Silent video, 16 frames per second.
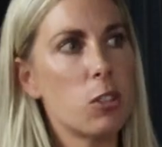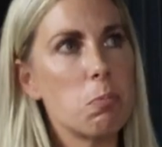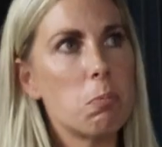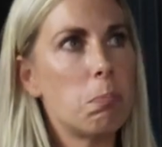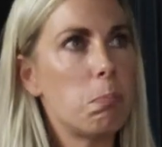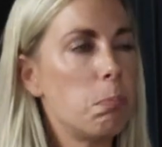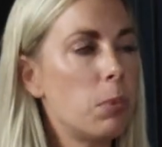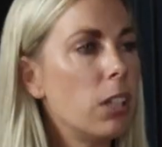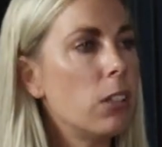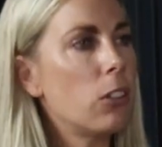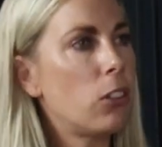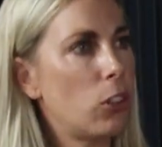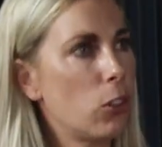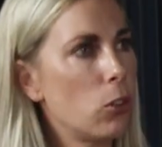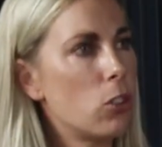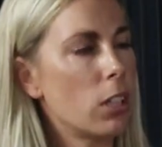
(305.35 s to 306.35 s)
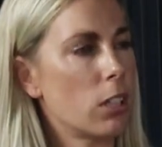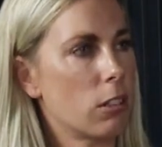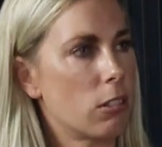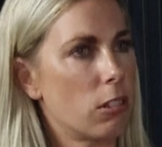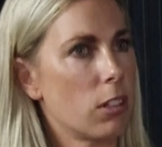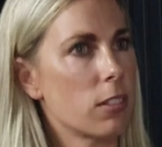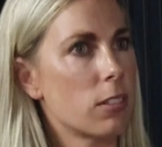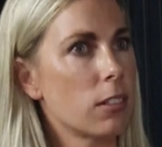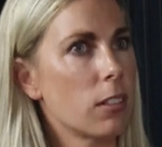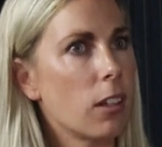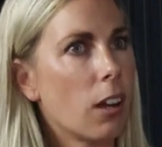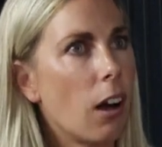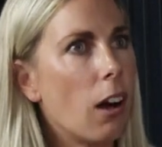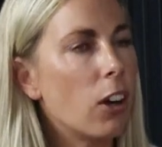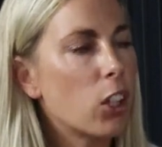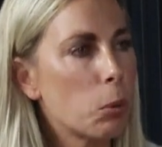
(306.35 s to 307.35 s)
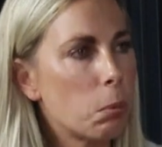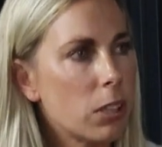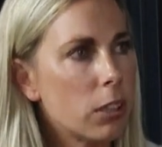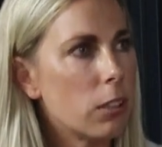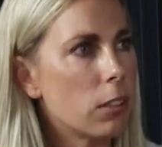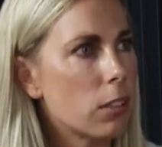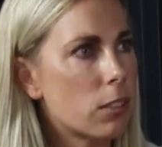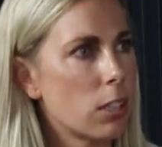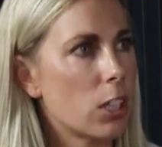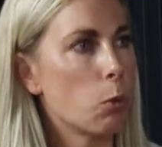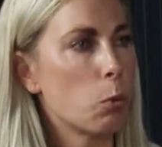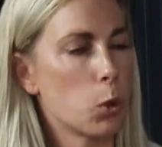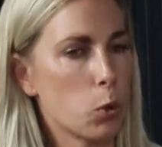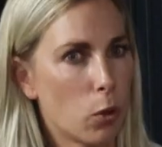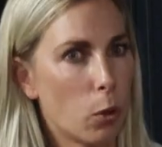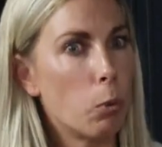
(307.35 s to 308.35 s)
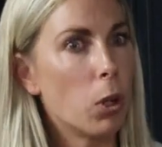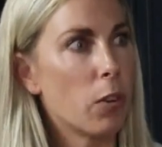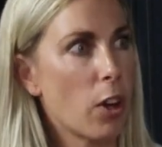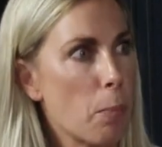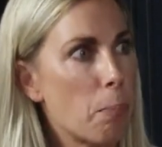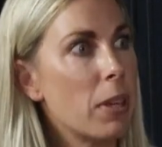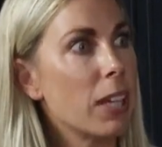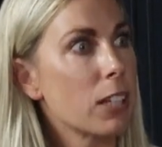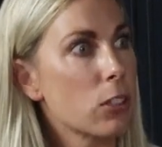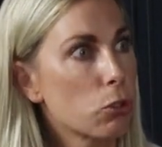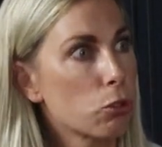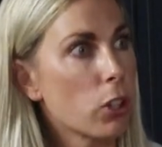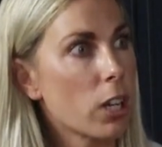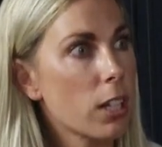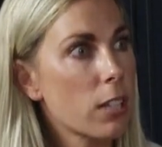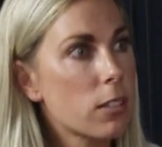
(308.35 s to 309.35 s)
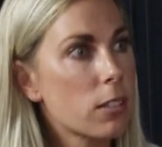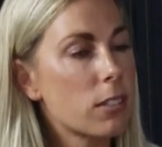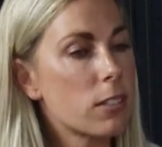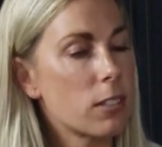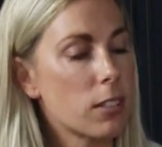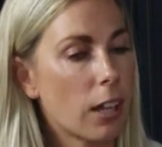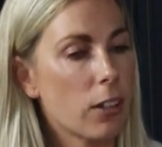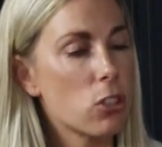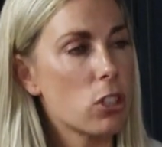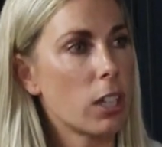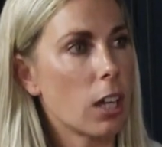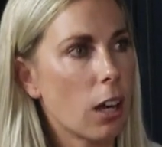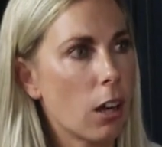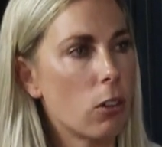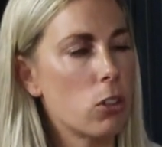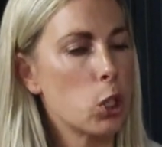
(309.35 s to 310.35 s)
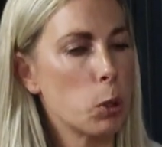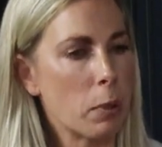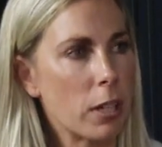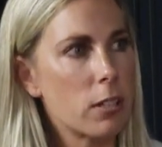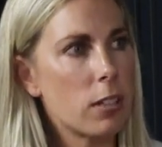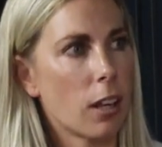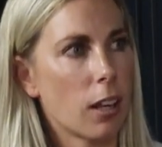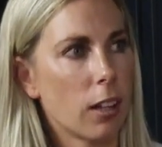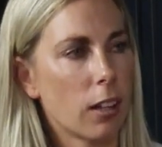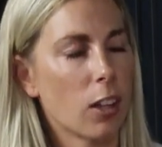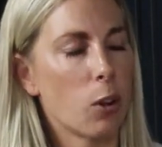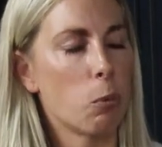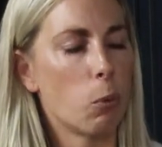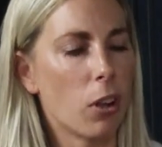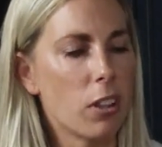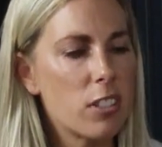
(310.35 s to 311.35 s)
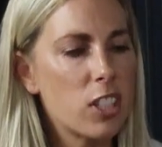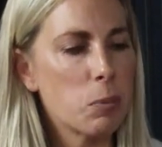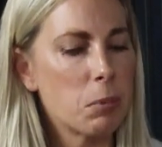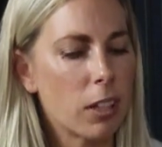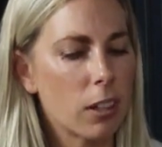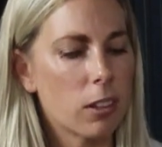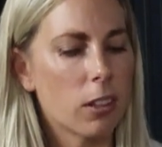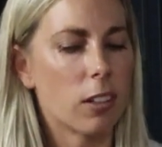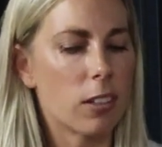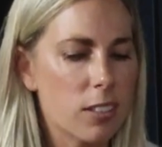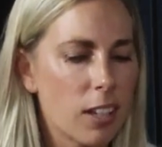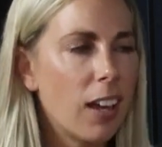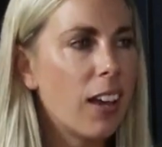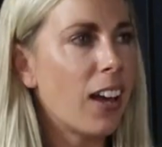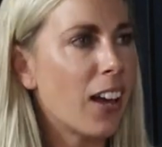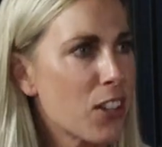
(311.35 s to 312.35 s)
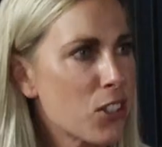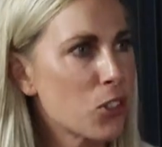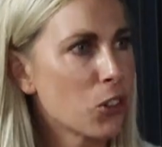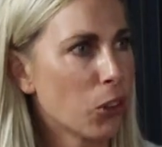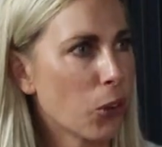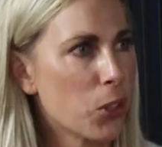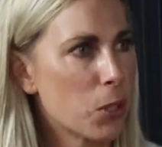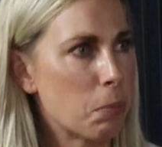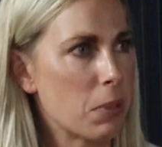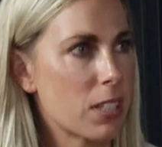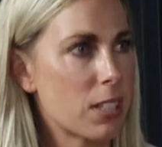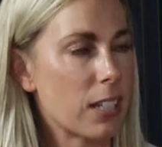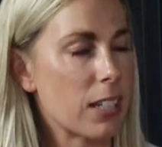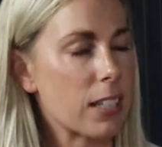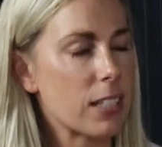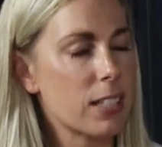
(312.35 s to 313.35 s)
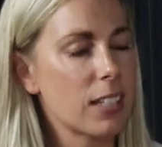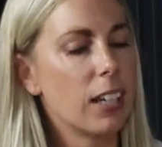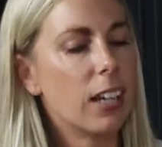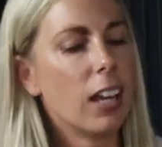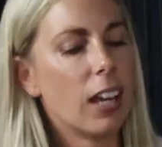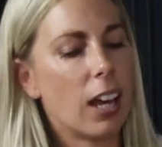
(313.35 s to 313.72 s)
There's been a huge increase, and arguably you could say it was one of our biggest risks is actually how do you maintain that one team ethos as you grow as a business.